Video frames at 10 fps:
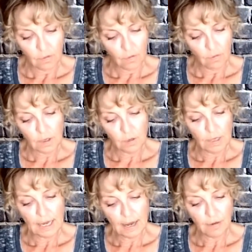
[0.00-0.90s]
What do we
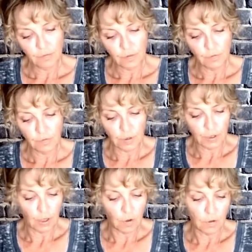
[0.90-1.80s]
have for
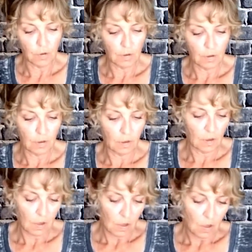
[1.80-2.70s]
Virgo?
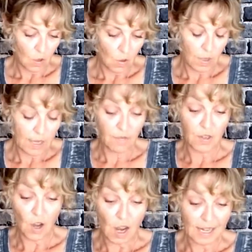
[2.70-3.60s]
We have
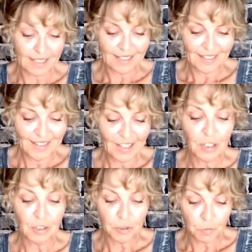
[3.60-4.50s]
got,
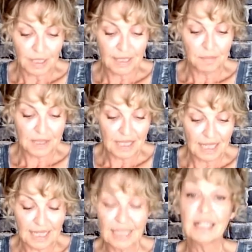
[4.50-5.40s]
your dreams
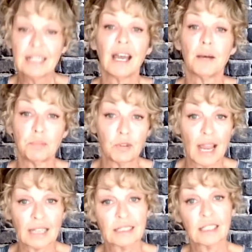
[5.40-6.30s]
need a
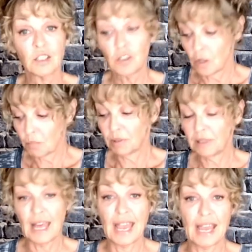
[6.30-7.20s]
practical
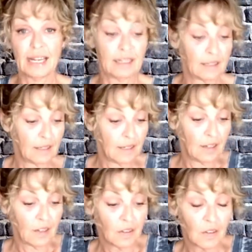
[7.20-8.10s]
plan.
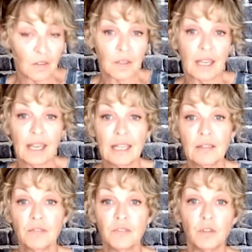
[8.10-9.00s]
Okay,
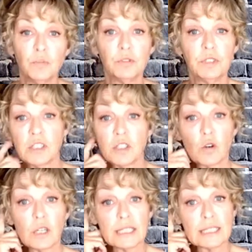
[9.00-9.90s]
full moon in
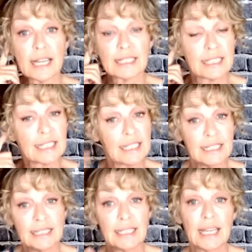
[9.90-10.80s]
Taurus, that's an
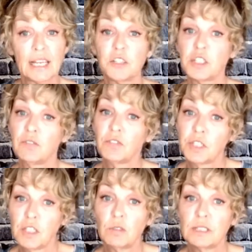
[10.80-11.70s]
easy energy for
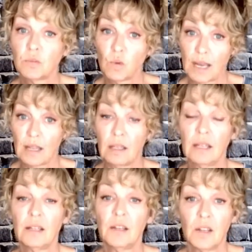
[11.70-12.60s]
you as well,
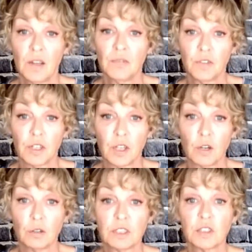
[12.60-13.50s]

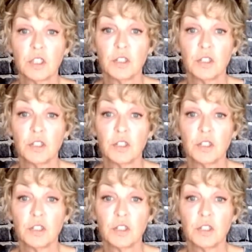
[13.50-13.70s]
Virgo. So your